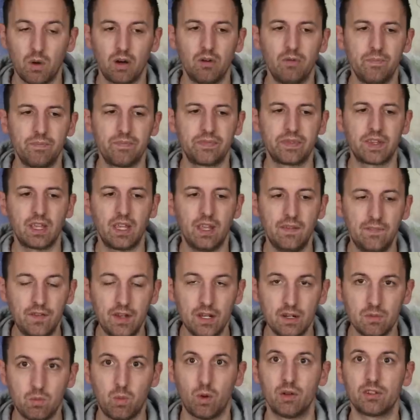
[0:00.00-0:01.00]
Well, if
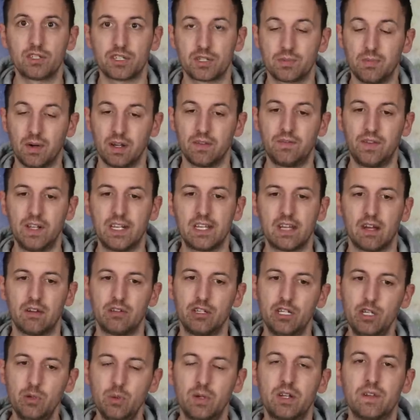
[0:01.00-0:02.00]
you'd have watched my video,
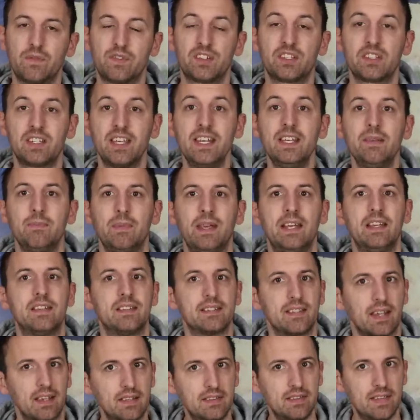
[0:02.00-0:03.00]
you would have seen me
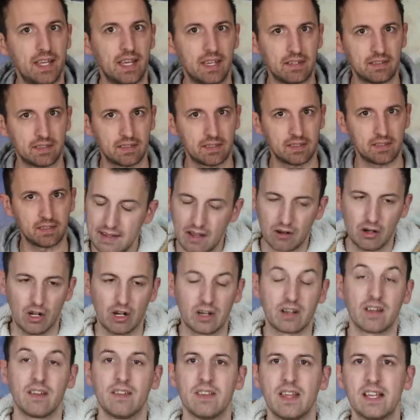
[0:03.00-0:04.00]
say this. Now
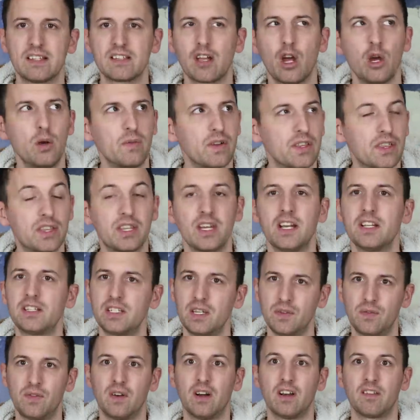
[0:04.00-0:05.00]
look, there's over
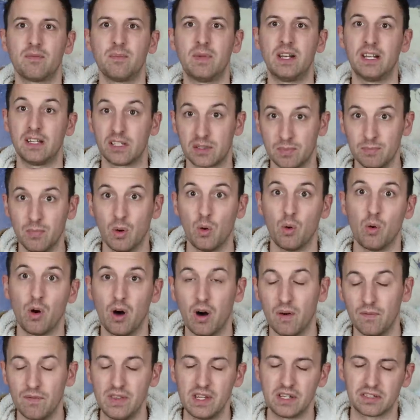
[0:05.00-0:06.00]
35 minutes more
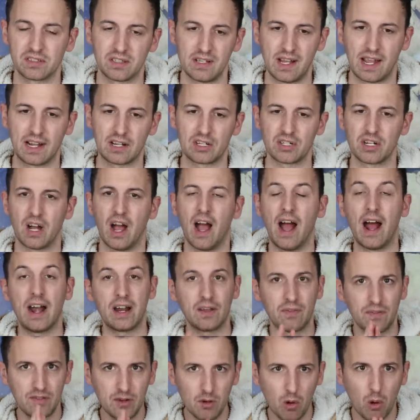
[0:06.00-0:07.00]
of this lecture,
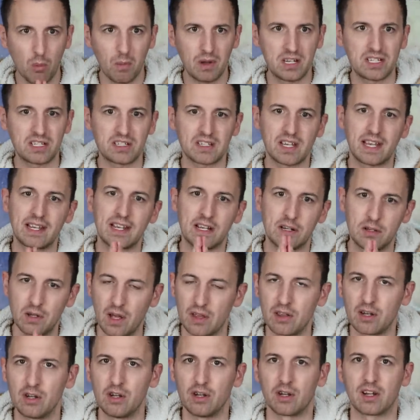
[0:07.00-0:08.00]
and if you want me to take
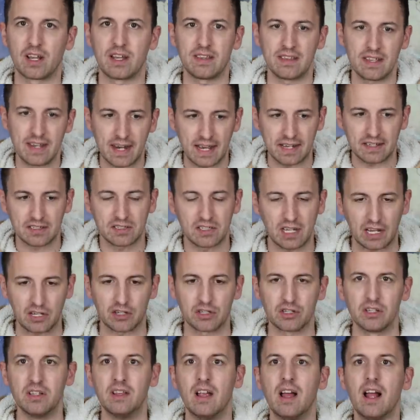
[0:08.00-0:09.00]
another look at the next
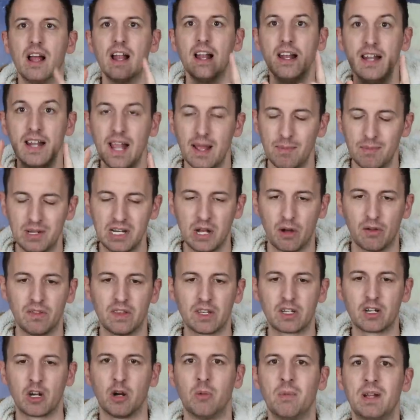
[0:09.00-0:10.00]
section, let me know in
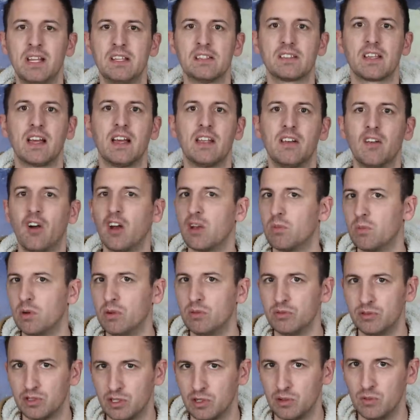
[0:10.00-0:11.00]
the comments and I
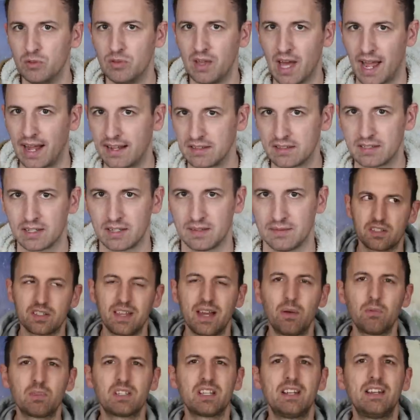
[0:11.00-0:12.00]
will do that. So
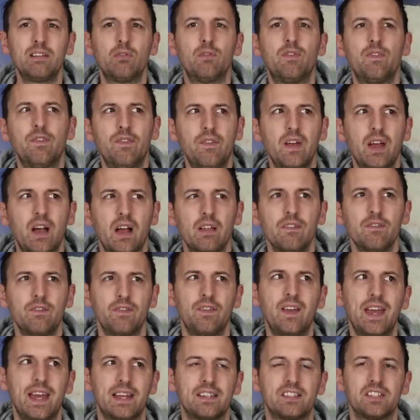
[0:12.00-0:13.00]
that was a little
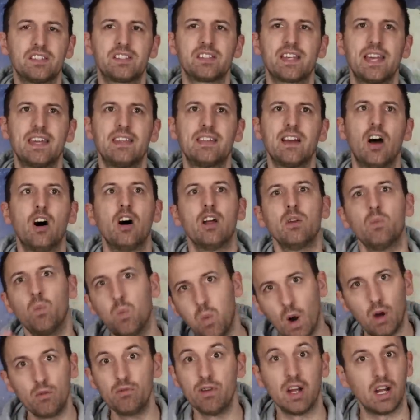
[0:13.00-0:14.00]
unfair to say that I
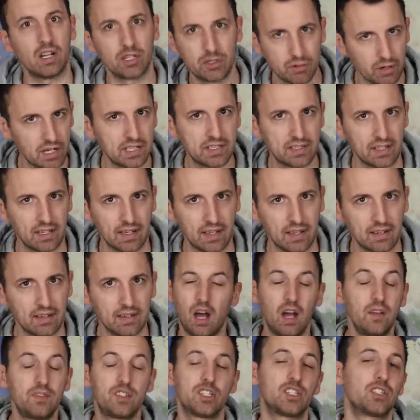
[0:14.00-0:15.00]
won't address it.
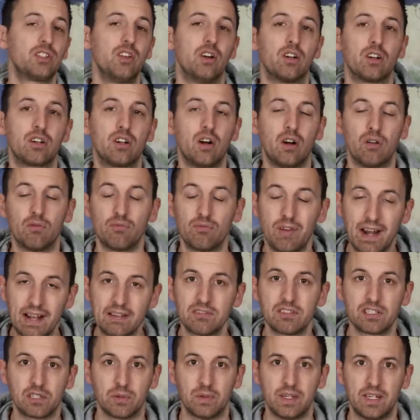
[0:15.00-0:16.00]
I've just not got
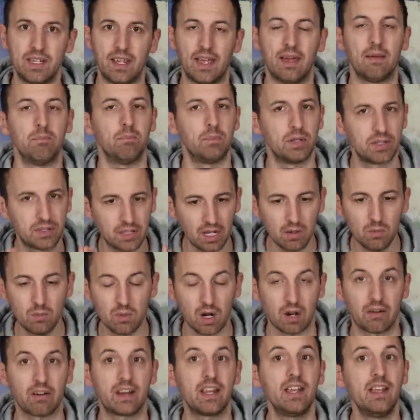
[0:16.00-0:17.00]
round to it yet, but don't
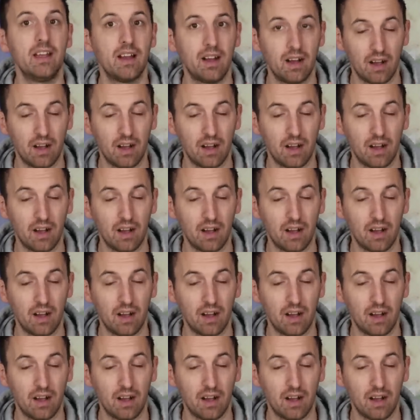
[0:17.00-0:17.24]
worry,